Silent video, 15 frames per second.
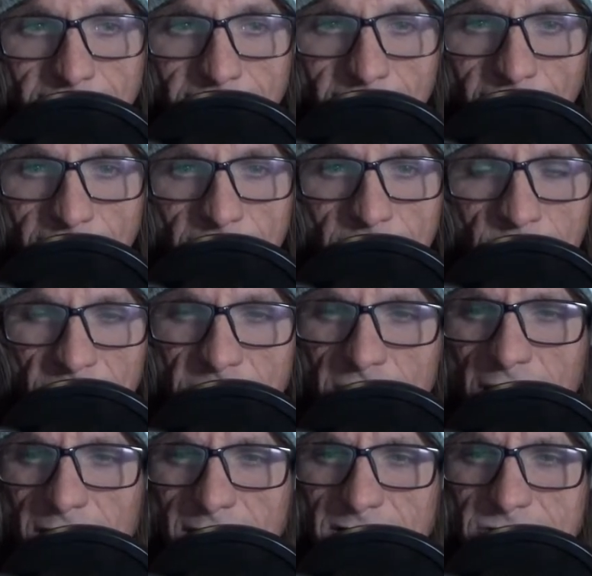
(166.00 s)
kind of
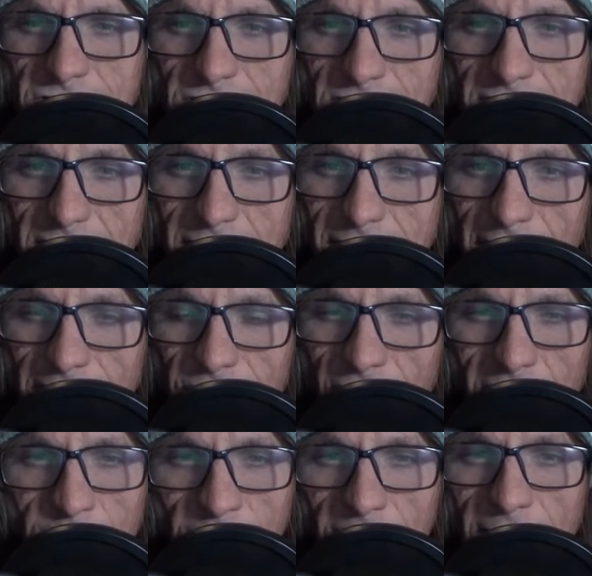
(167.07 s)
mythology and like
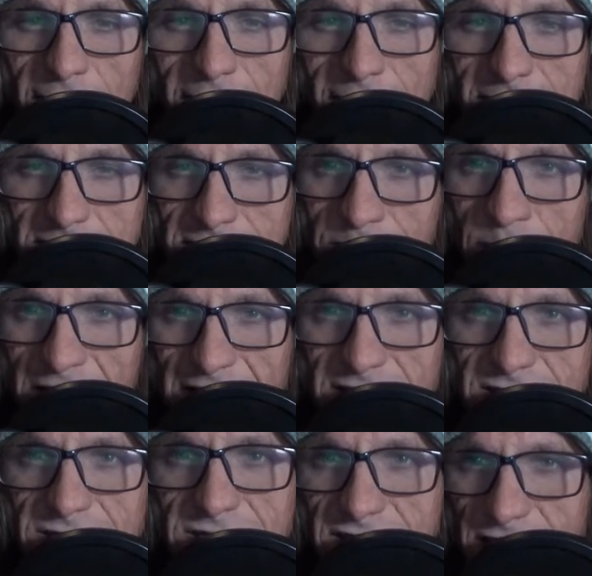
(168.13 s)
vampires and
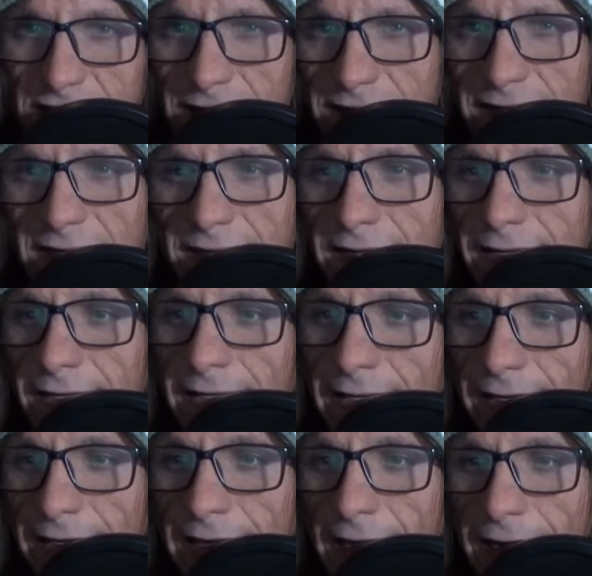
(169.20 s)
beasts and
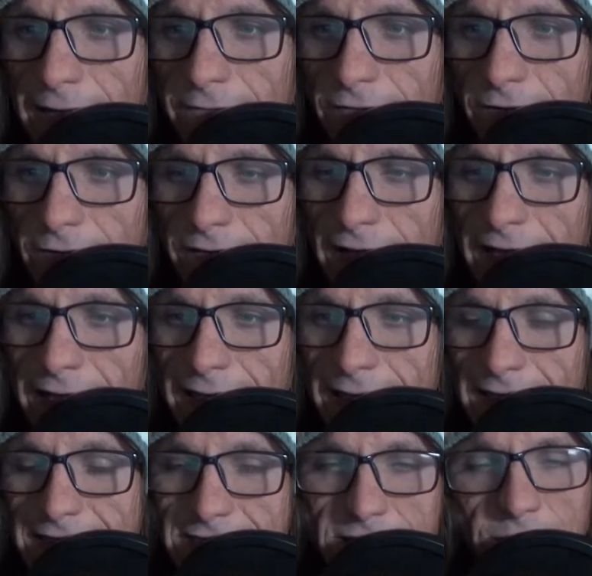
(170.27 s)
and kind of all that
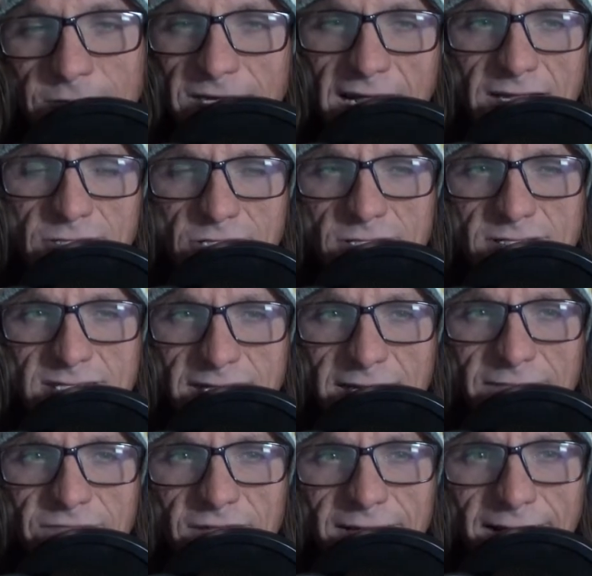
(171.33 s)
uh, supernatural
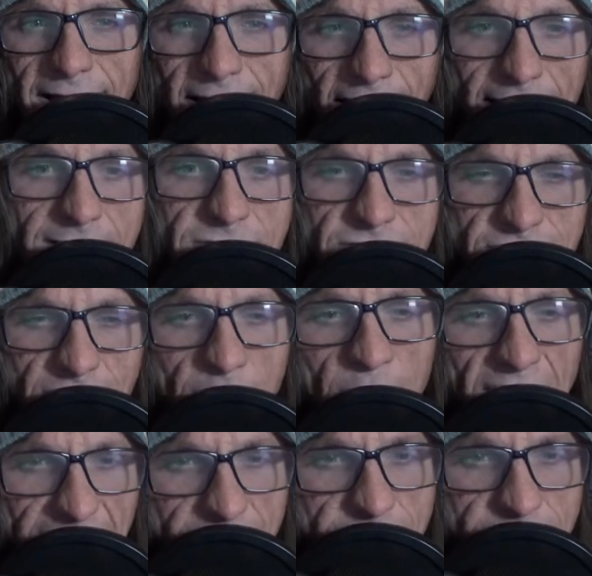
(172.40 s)
stuff, and she
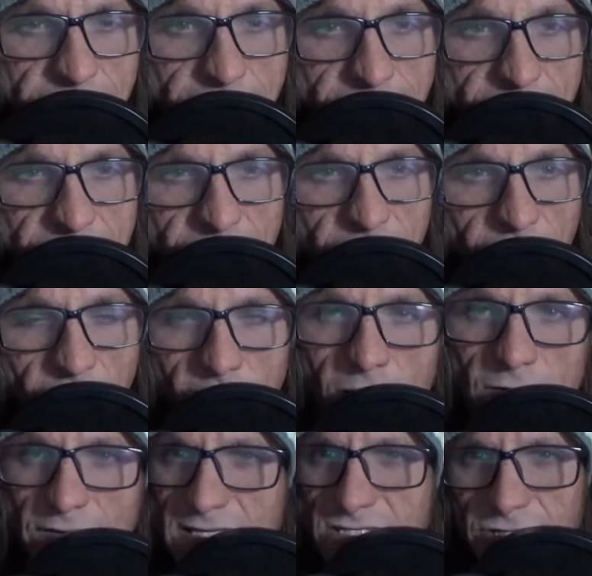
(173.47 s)
imagines
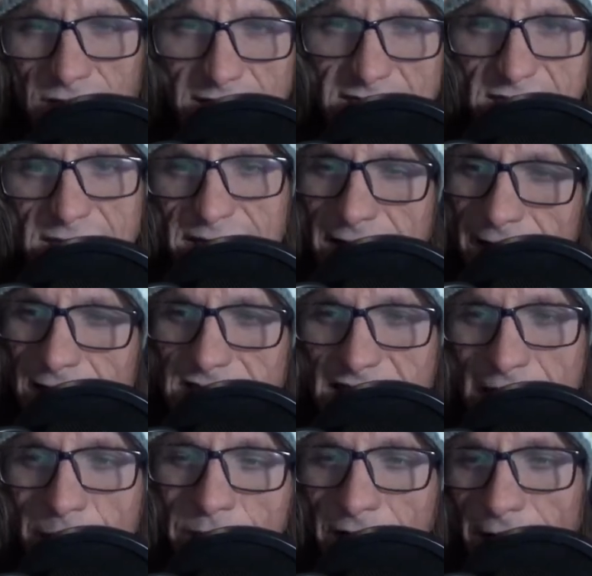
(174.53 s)
all these crazy things
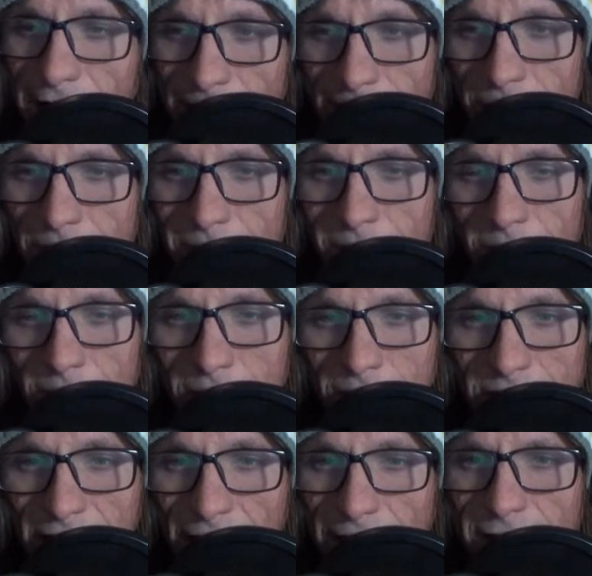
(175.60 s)
happening in her
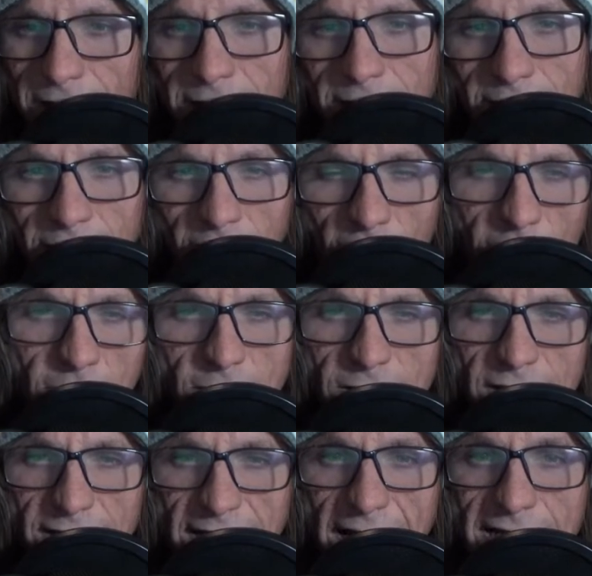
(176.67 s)
world that aren't
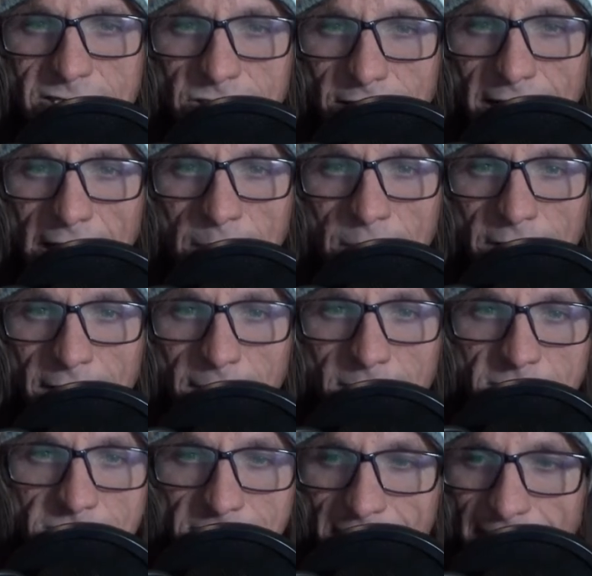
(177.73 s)
really actually happening,
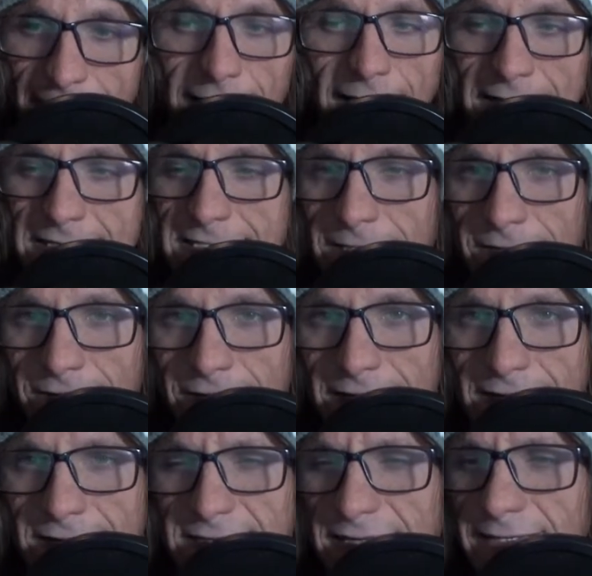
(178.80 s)
but she kind of has all
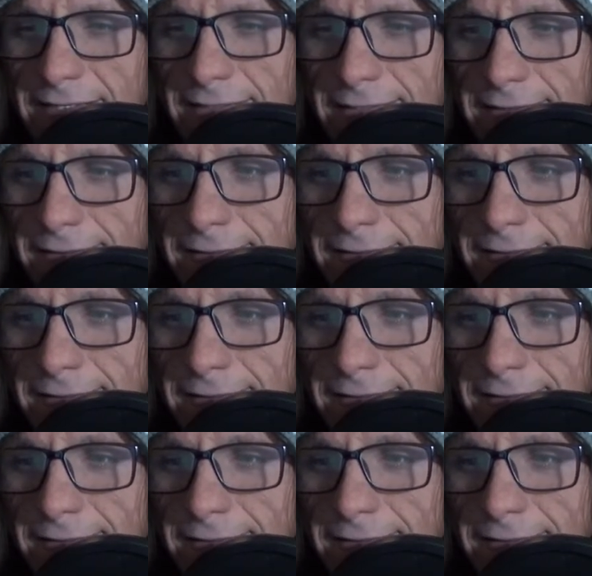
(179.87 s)
these uh,